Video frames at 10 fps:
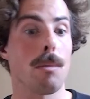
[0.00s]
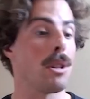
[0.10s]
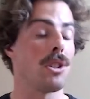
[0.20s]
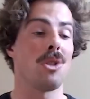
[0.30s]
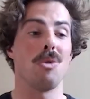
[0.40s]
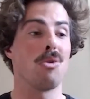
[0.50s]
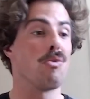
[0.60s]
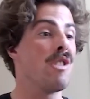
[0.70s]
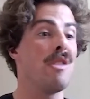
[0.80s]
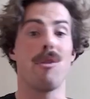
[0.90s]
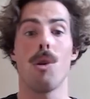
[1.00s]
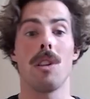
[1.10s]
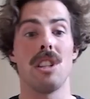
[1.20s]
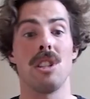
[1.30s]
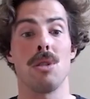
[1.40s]
long because you would
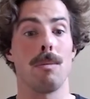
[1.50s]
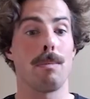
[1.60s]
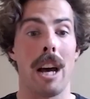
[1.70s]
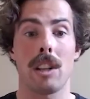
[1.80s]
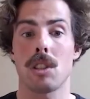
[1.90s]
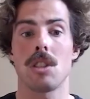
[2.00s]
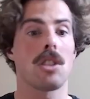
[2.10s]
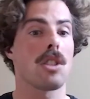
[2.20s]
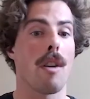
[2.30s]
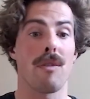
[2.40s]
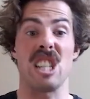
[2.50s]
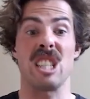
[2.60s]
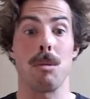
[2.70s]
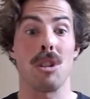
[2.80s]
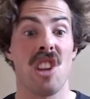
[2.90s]
refall into patterns of
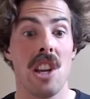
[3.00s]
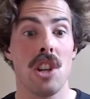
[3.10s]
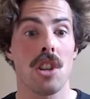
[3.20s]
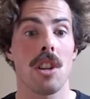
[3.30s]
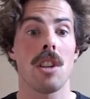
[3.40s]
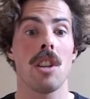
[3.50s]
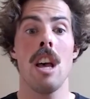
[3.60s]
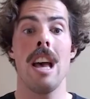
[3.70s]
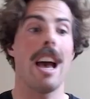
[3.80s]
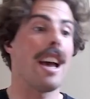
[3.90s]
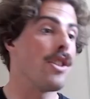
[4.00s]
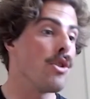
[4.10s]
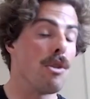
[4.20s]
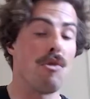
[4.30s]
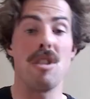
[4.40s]
exploitation and
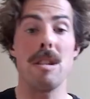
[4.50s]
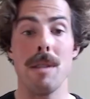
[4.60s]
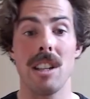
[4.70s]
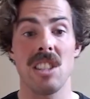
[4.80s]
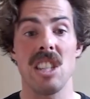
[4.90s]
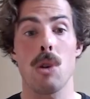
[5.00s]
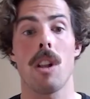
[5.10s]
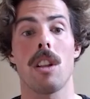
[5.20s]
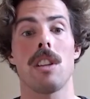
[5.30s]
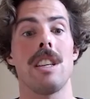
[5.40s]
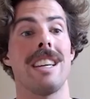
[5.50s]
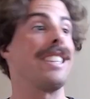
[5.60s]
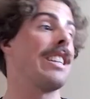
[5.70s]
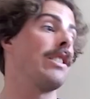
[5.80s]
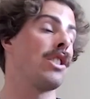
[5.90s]
you would rebuild inequality
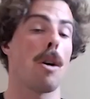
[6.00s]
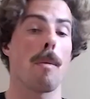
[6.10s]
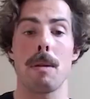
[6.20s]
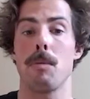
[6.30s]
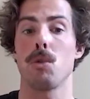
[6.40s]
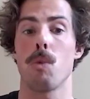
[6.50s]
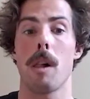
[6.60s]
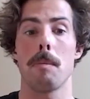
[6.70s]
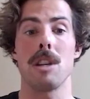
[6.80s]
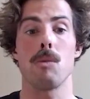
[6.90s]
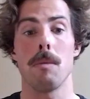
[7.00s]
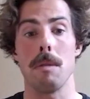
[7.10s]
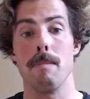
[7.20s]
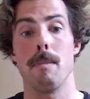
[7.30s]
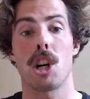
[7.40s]
and then some people's well-being will
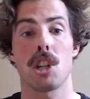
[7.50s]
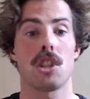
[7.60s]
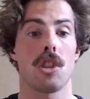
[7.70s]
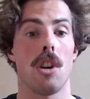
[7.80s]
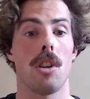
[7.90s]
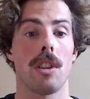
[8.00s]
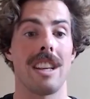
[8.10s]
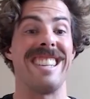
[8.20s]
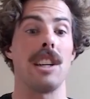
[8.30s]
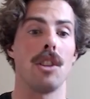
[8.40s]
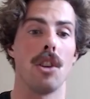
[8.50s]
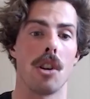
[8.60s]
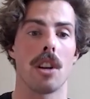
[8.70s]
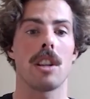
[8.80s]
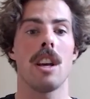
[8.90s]
be marched on and
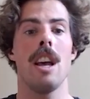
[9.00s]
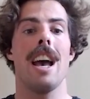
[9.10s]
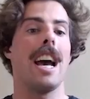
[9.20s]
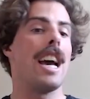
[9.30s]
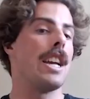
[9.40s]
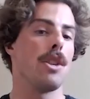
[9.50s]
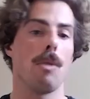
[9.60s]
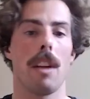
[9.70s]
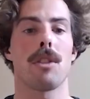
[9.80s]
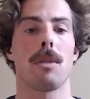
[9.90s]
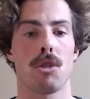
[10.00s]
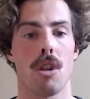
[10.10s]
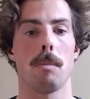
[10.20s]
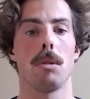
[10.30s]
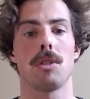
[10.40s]
ignored and you will have some
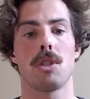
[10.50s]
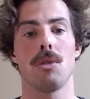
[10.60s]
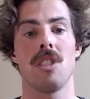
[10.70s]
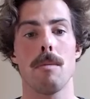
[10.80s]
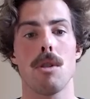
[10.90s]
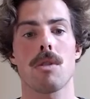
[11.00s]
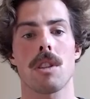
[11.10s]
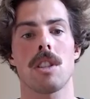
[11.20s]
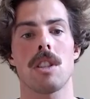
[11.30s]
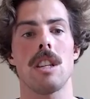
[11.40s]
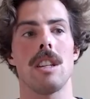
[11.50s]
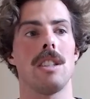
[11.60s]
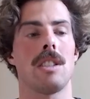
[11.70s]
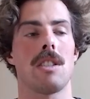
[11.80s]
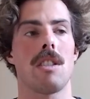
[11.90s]
trouble. So democracy
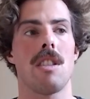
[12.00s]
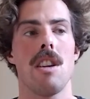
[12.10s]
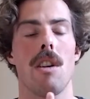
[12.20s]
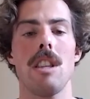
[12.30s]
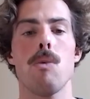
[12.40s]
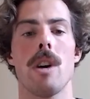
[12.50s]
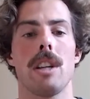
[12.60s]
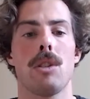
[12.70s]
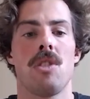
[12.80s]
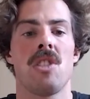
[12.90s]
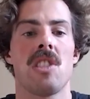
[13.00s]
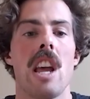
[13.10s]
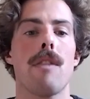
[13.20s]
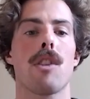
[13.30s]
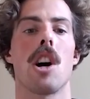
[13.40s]
is the only way to
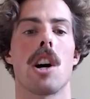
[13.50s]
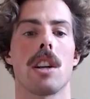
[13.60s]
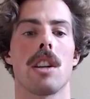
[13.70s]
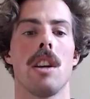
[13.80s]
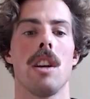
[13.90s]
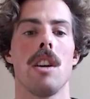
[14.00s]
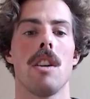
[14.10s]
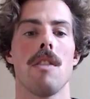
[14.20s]
safeguard